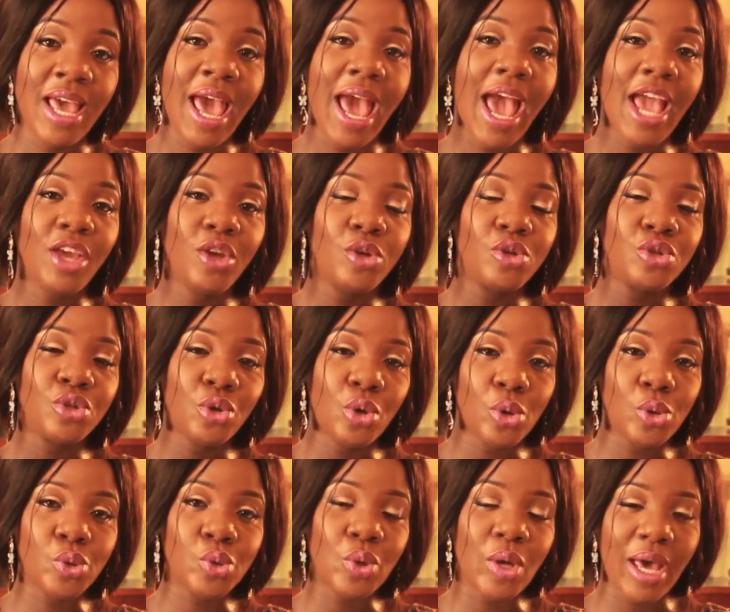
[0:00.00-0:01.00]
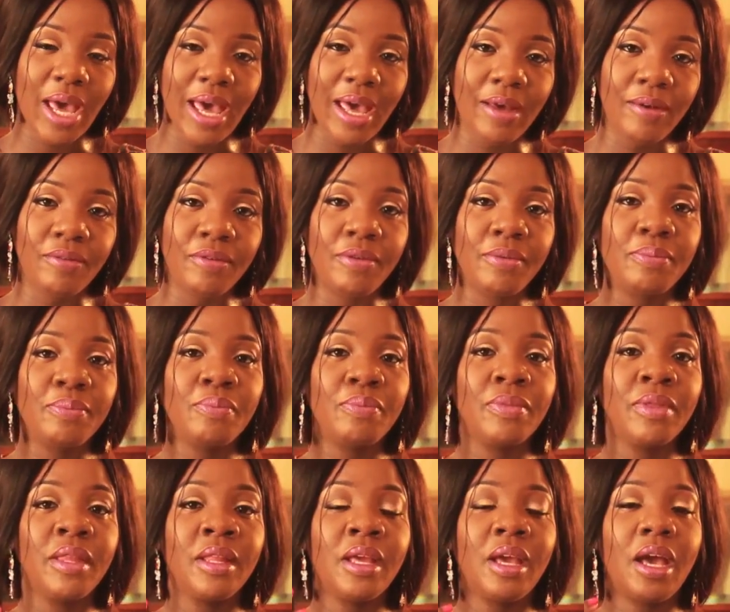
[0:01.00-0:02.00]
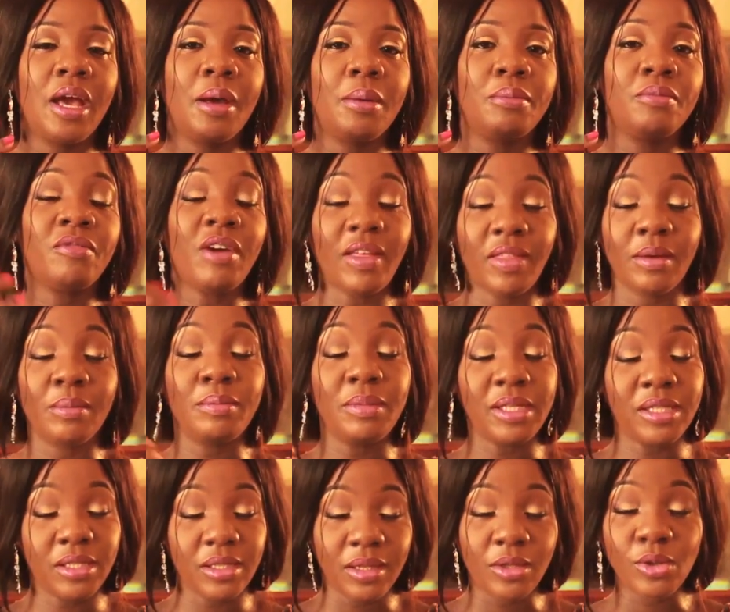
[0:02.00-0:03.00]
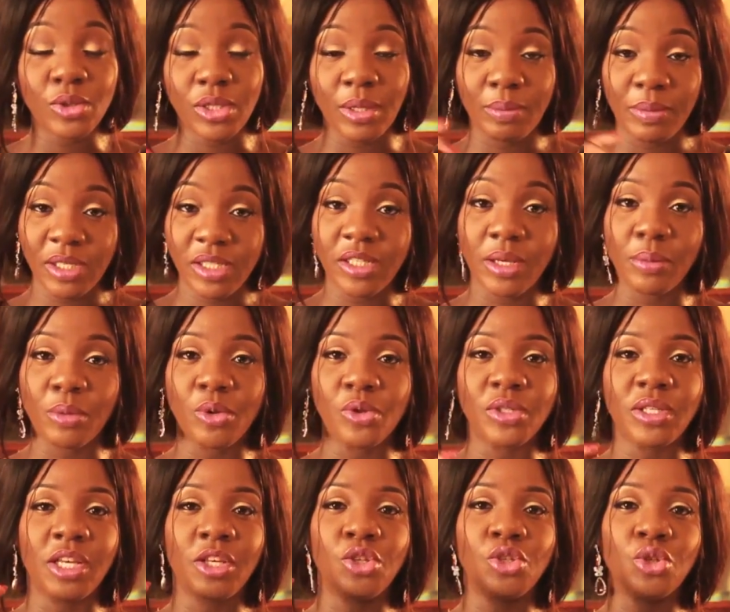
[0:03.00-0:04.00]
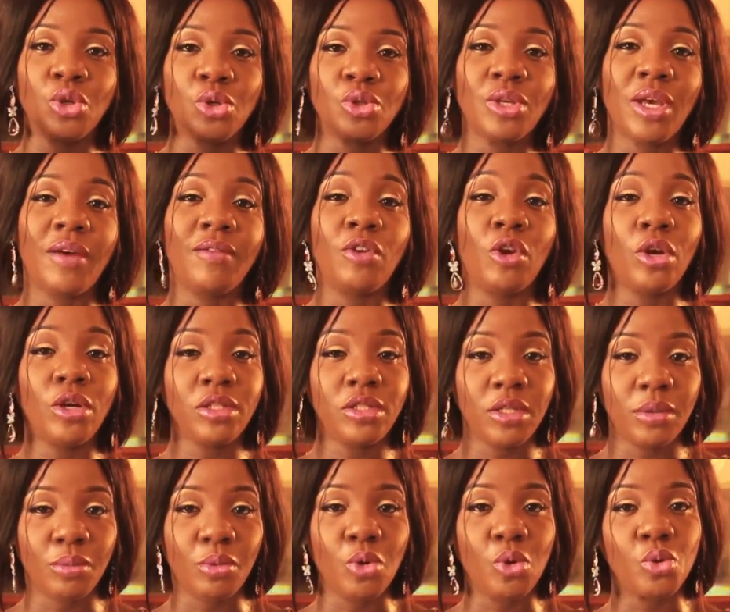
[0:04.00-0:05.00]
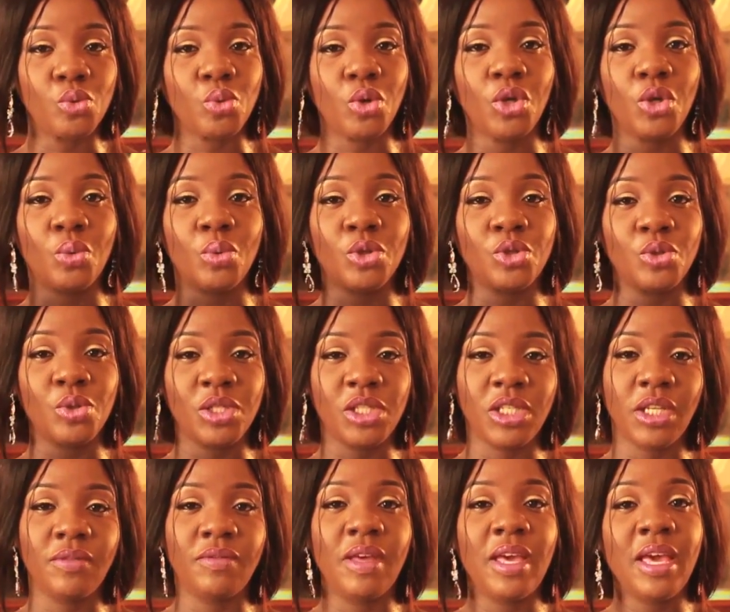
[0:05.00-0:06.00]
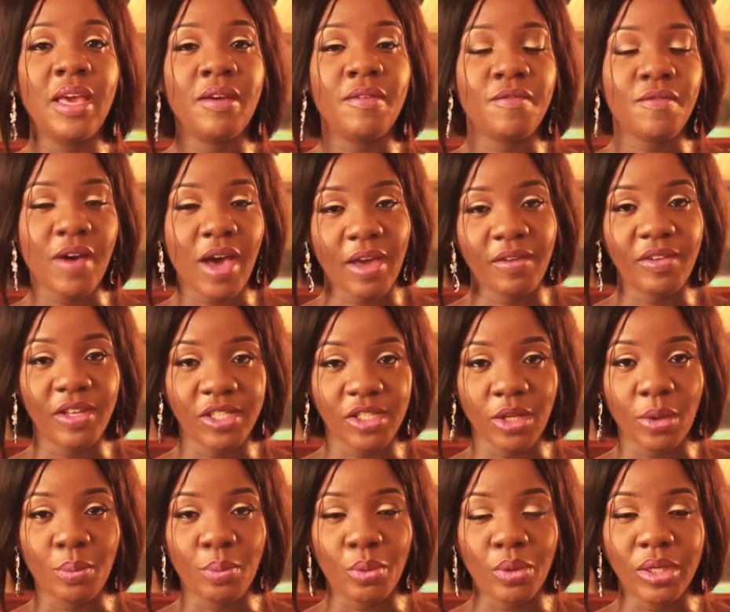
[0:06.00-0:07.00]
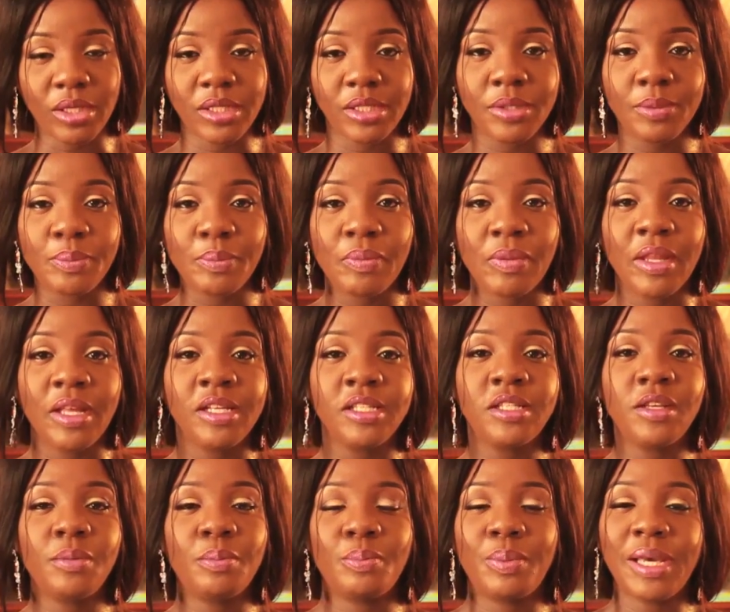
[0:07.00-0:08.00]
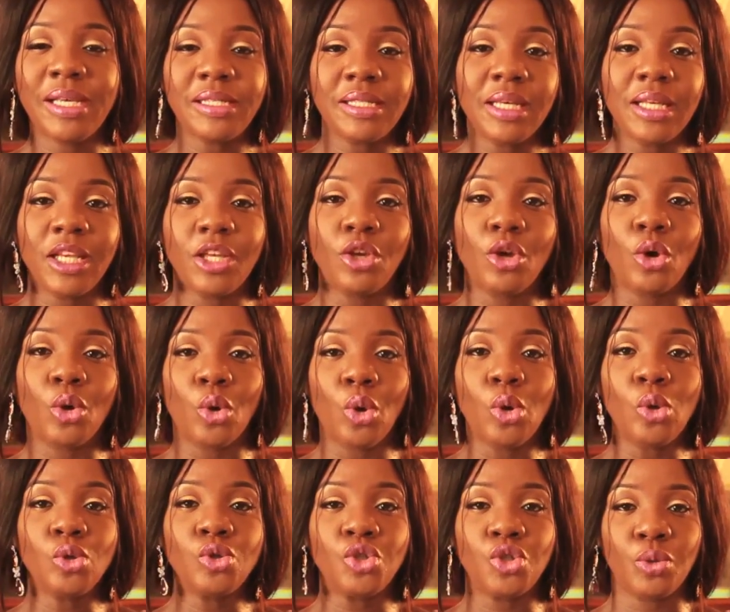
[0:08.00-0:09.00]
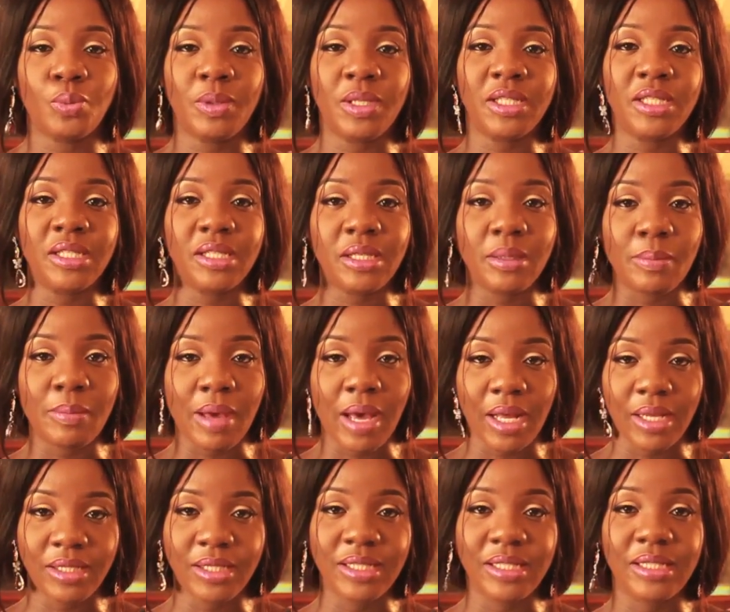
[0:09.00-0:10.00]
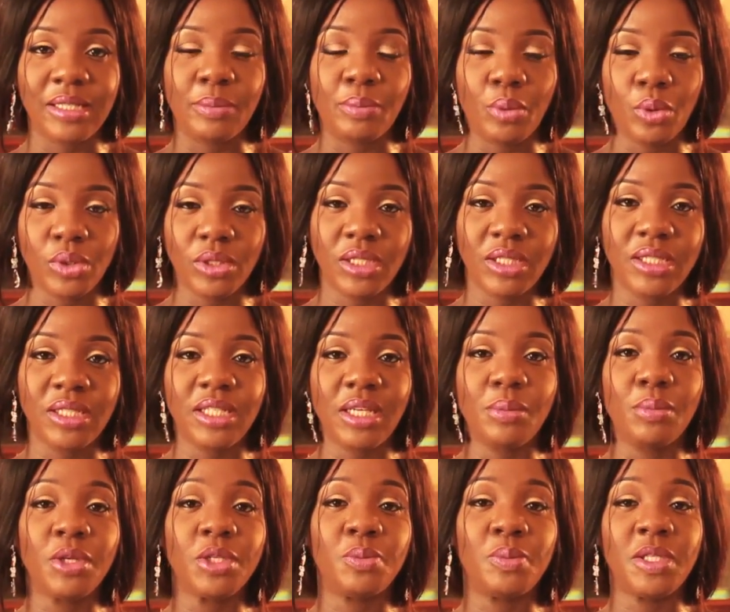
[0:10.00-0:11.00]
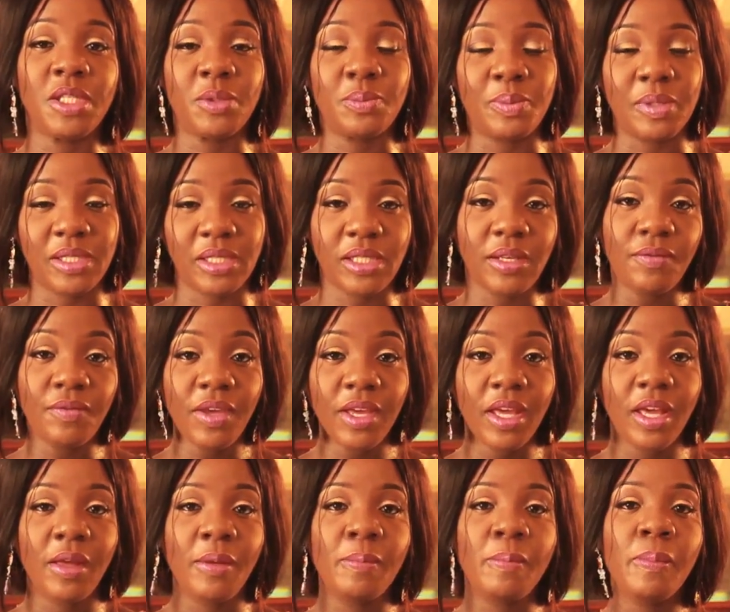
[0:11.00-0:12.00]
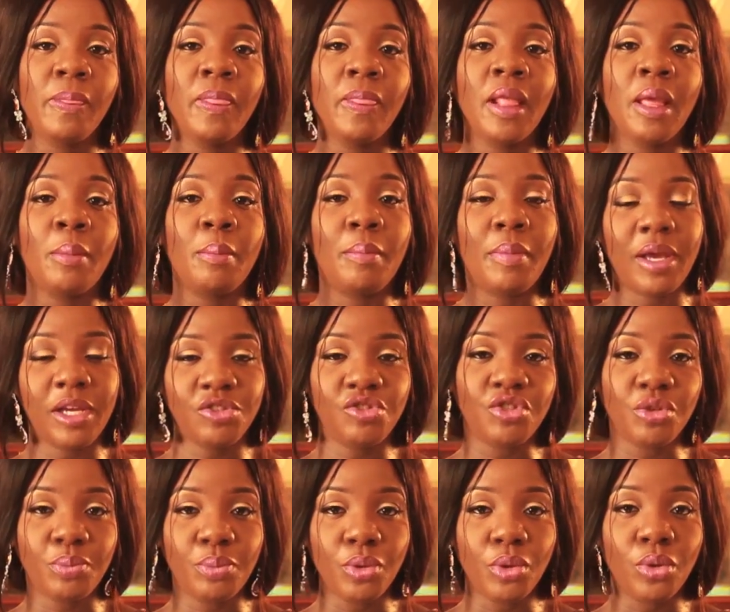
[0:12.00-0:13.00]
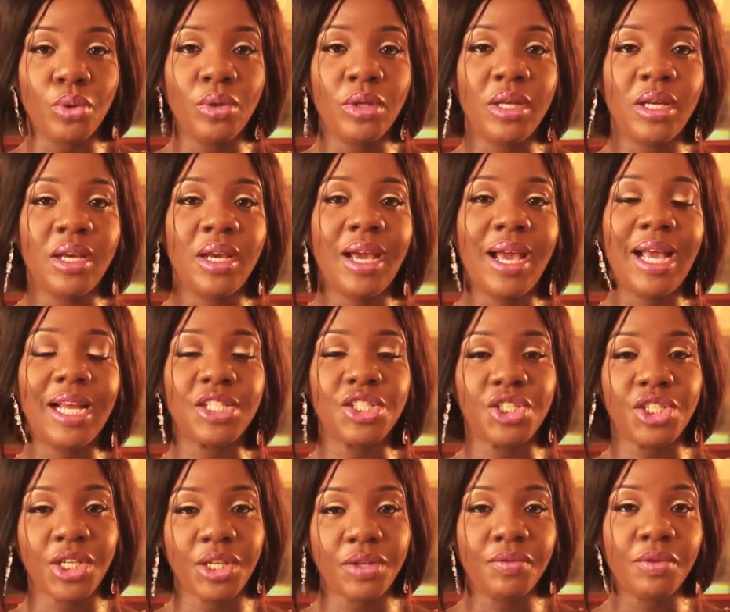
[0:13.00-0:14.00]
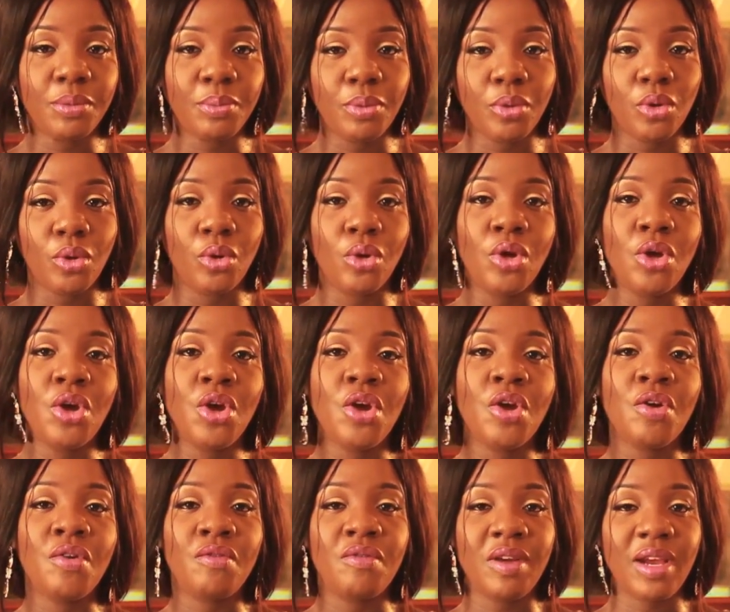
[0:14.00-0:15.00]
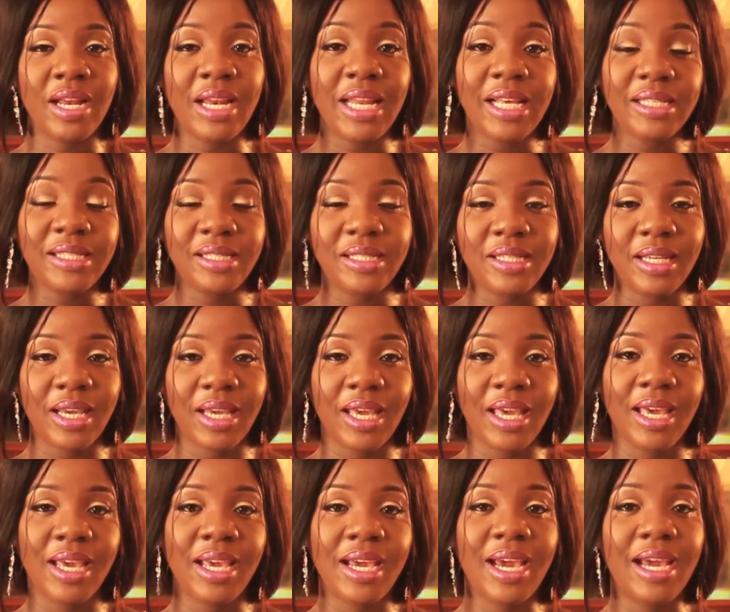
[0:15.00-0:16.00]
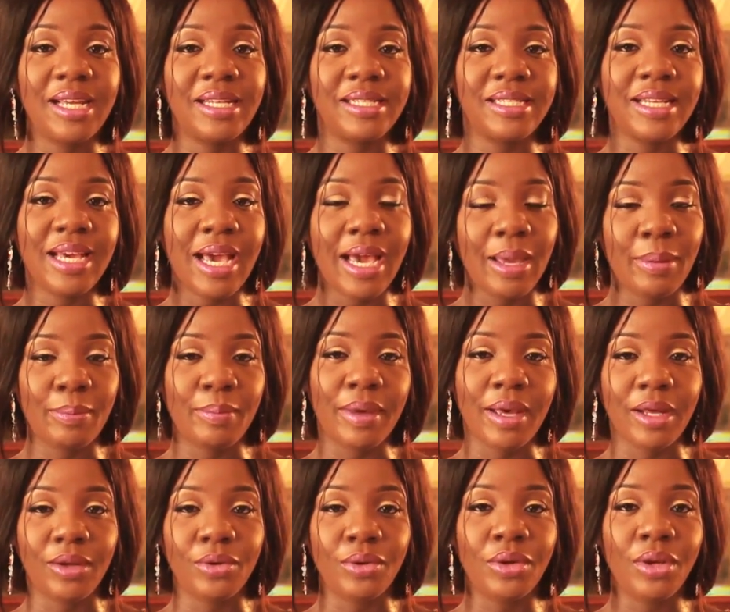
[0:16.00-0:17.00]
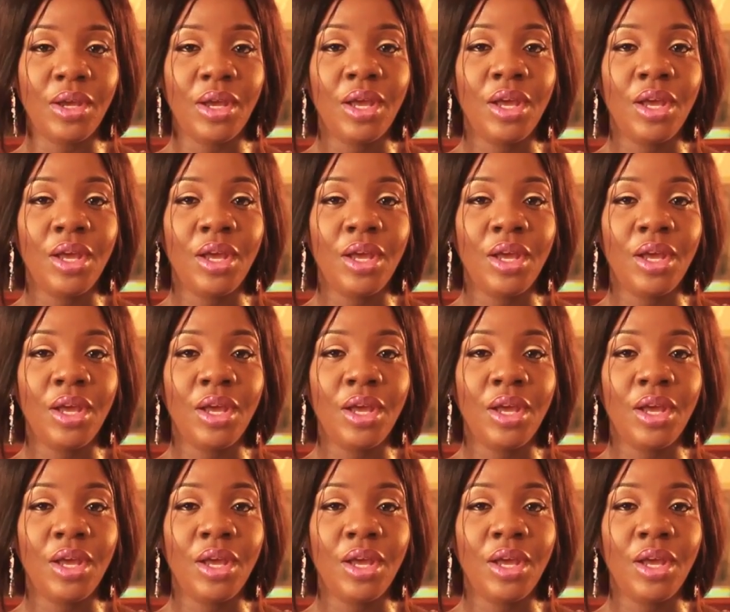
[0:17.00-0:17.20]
And you should also have, those are mid-term goals, and you should also have long-term goals, what you want to achieve 5 years upwards. So basically, your goals should be smart. It's important. It must be specific, measurable, achievable, realistic, and time-bound.